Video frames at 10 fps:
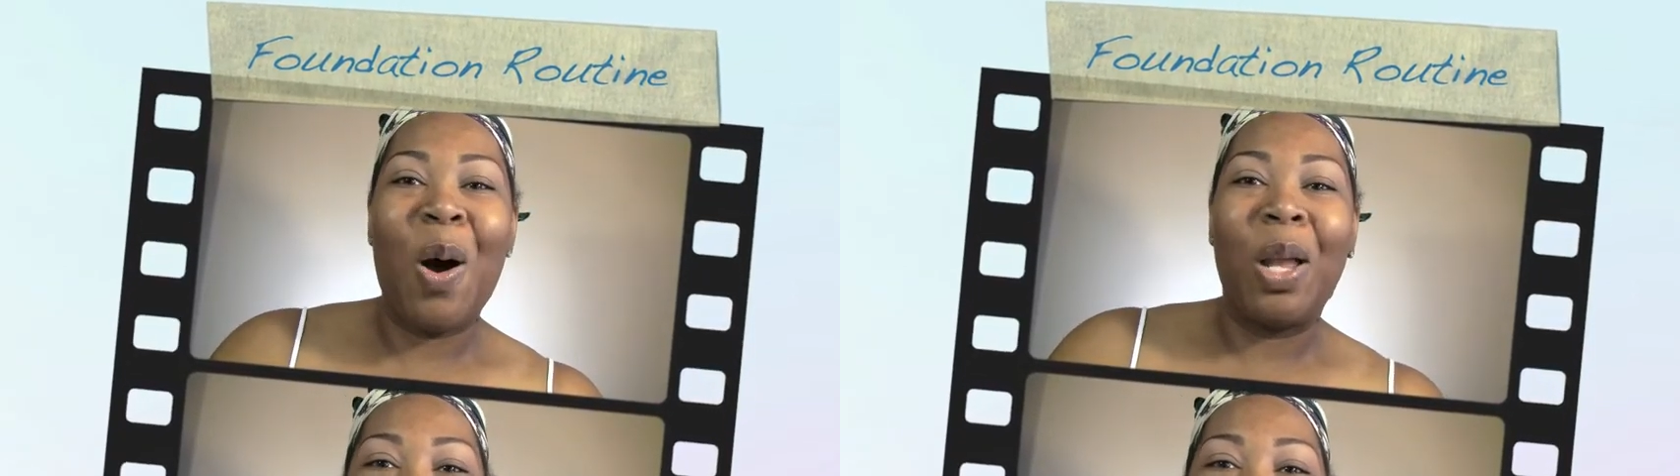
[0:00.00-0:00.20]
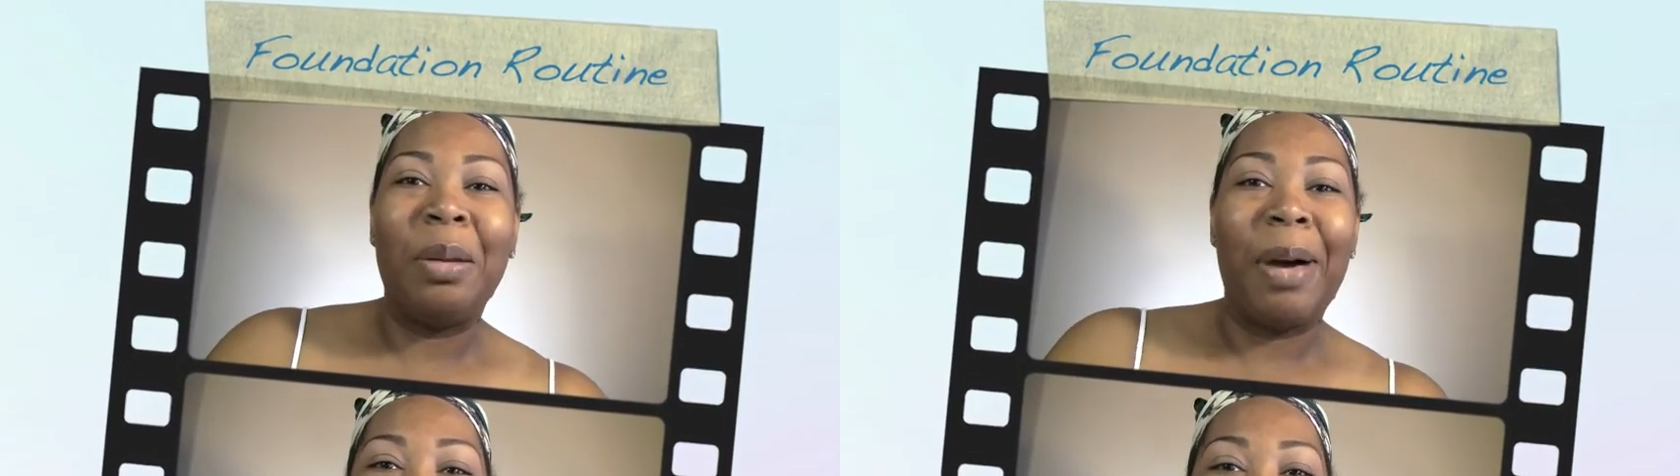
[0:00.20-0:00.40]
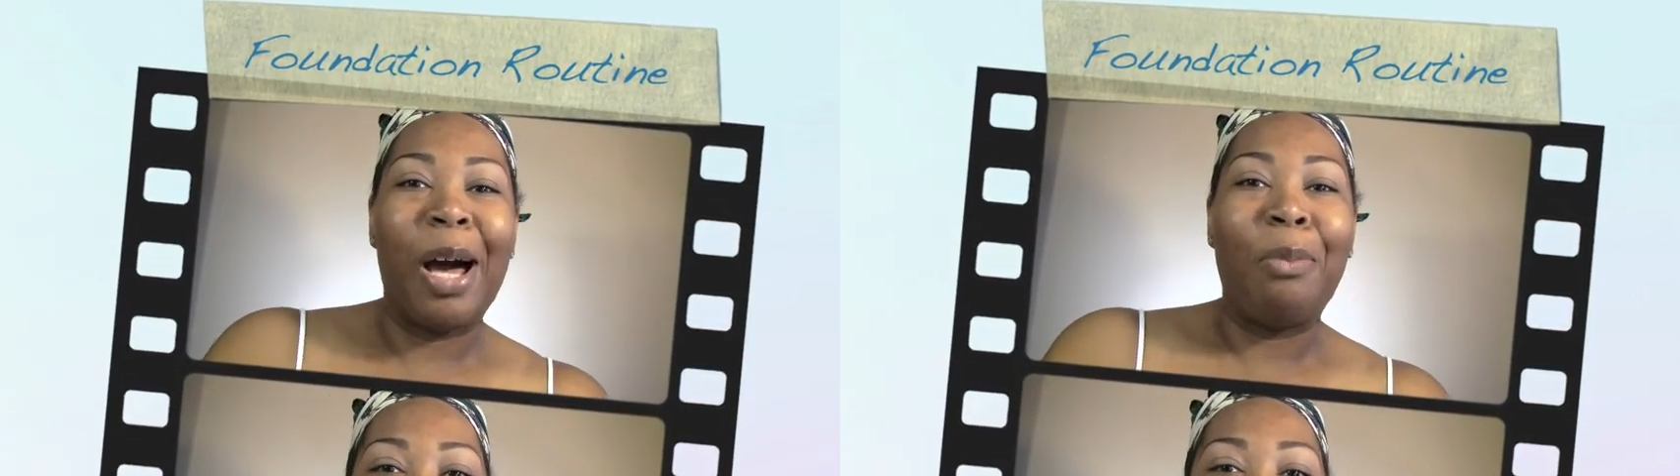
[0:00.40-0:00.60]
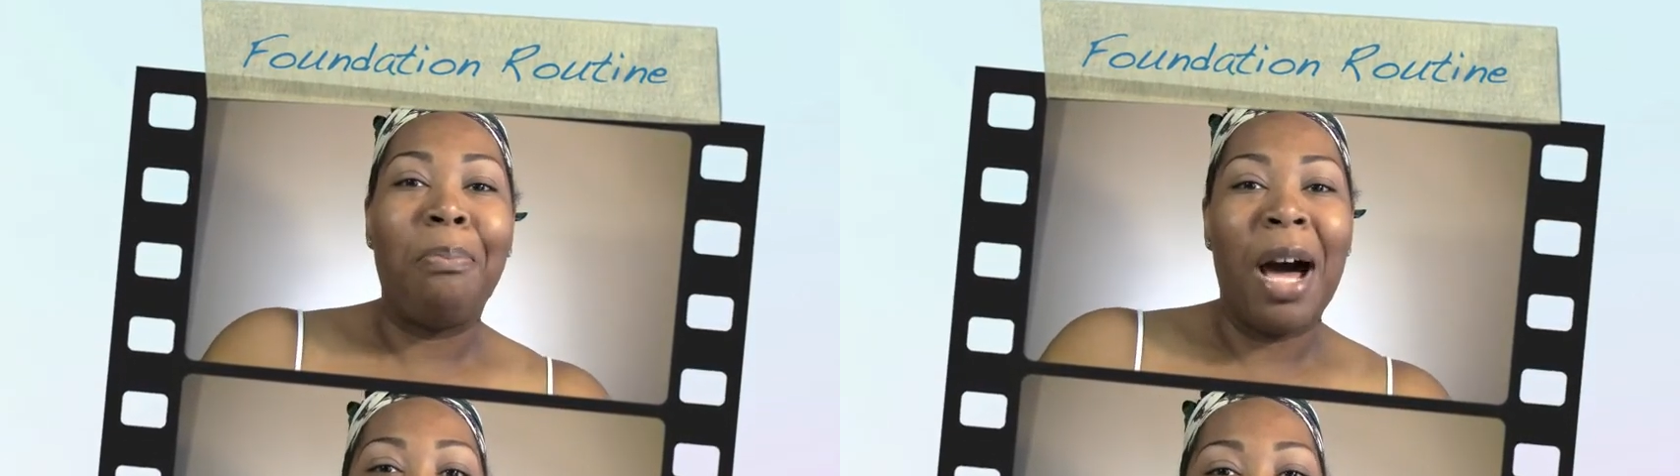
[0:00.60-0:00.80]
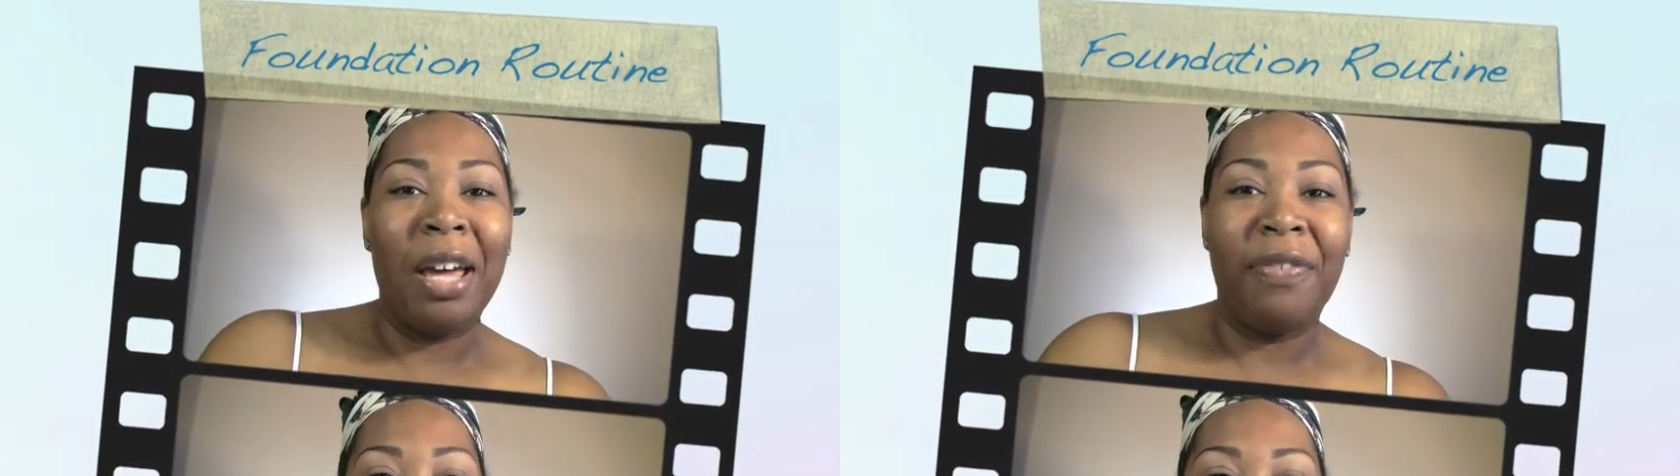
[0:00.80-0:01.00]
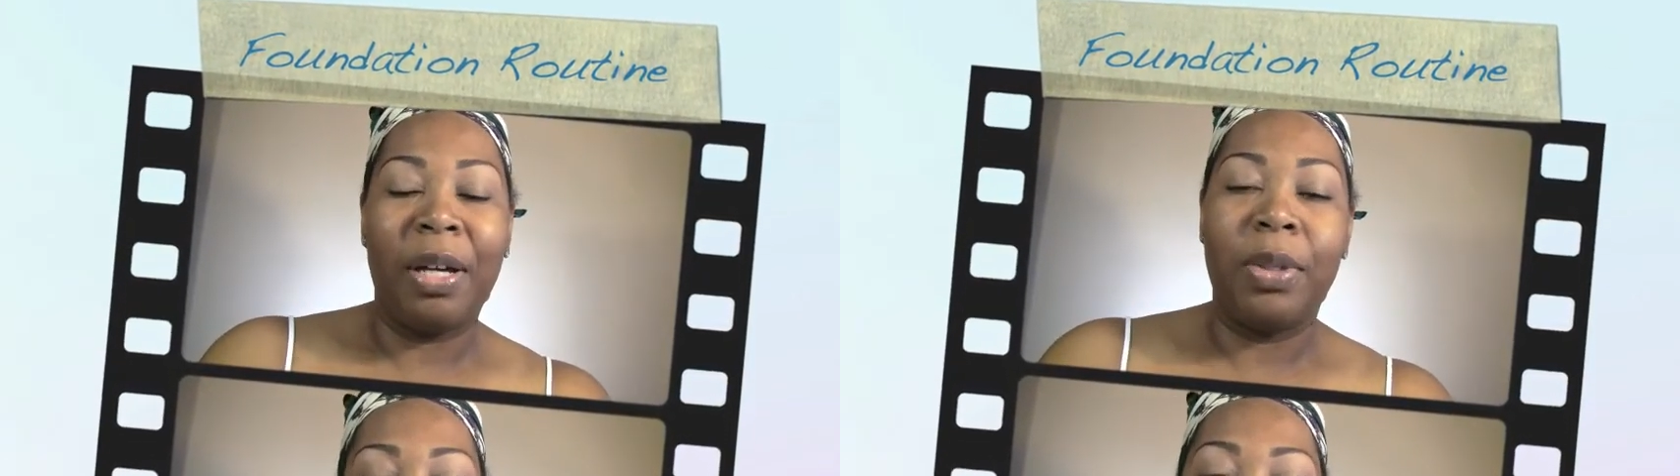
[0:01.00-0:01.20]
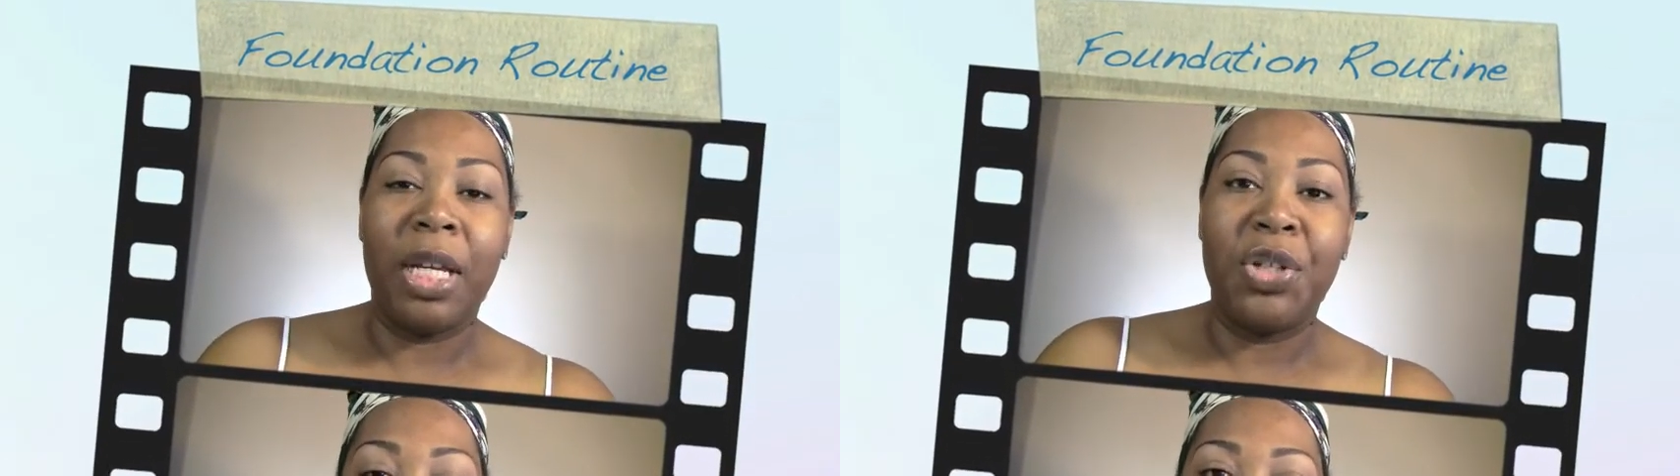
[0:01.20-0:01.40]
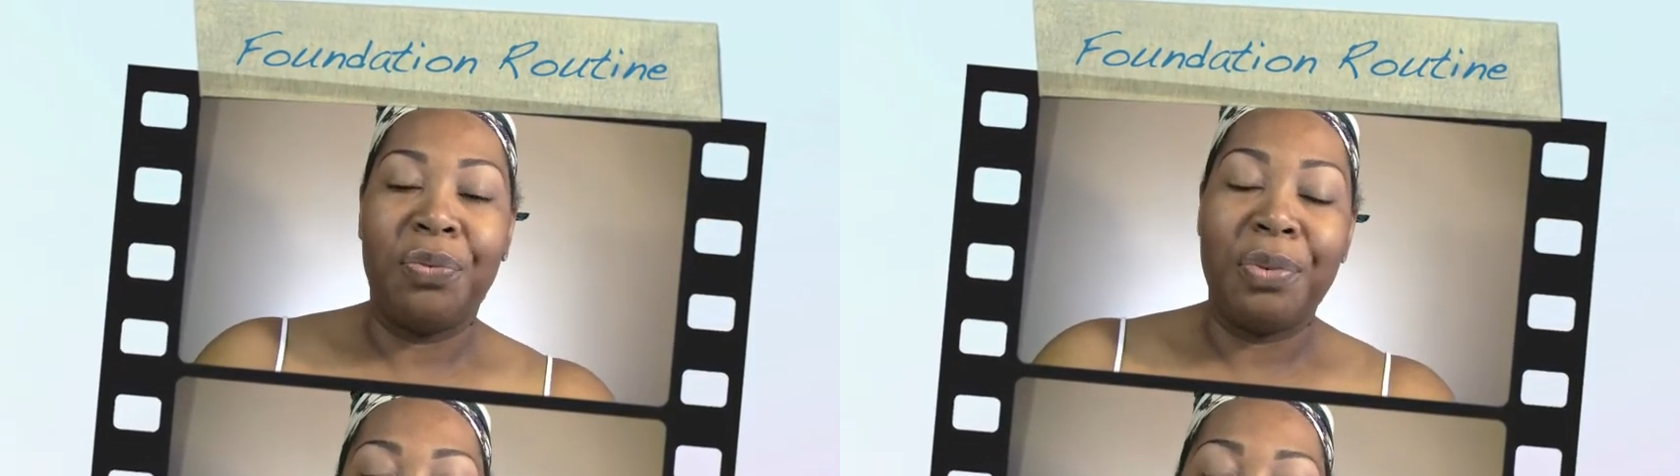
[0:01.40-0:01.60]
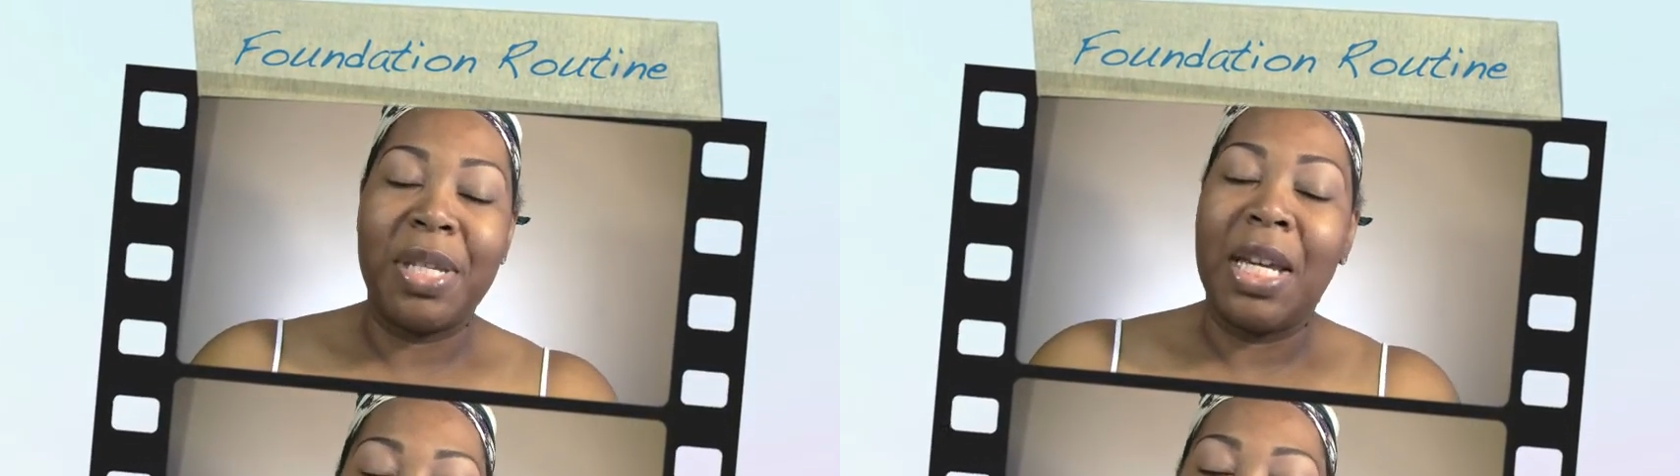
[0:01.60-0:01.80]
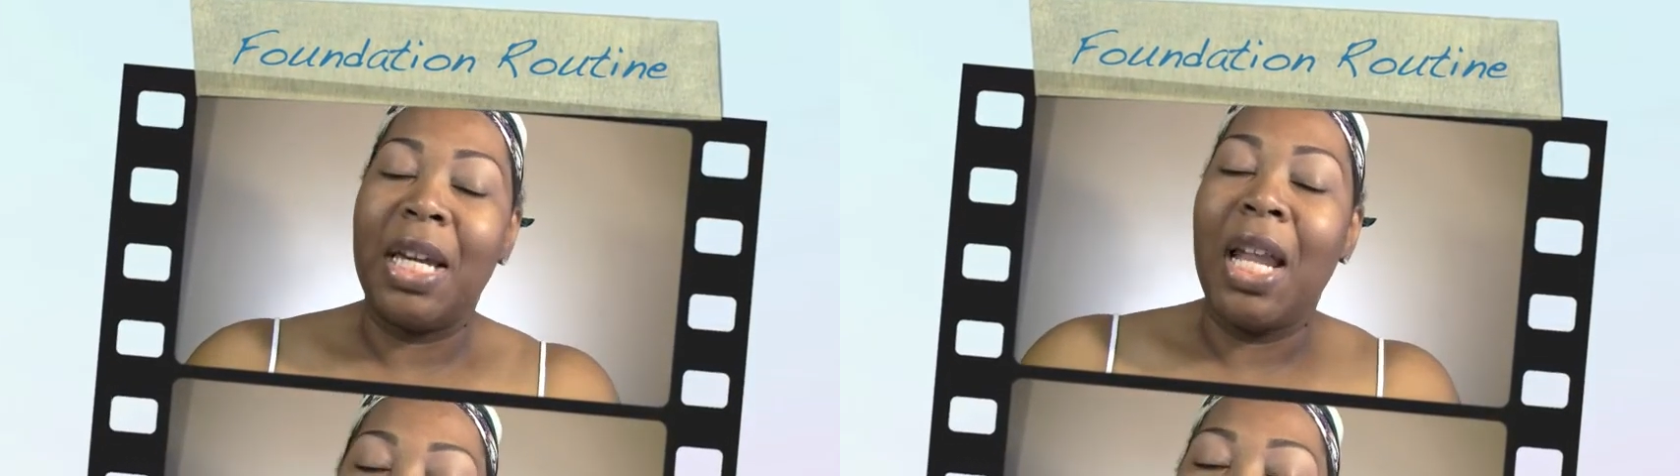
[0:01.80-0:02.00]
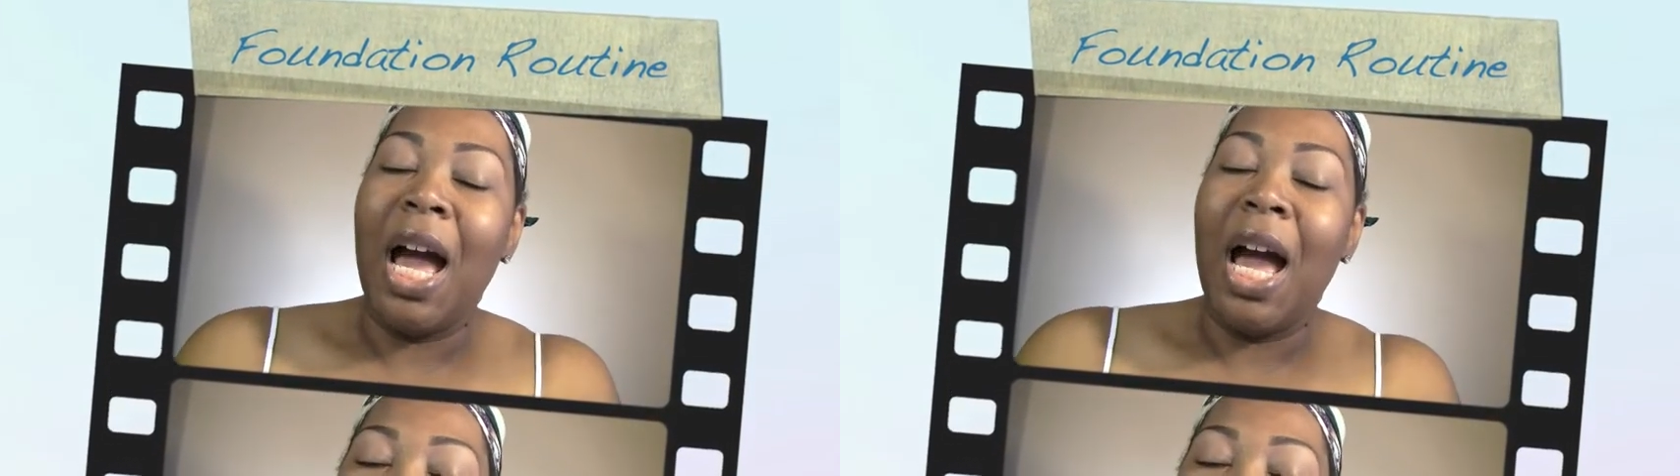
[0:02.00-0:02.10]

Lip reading: all about my foundation routine.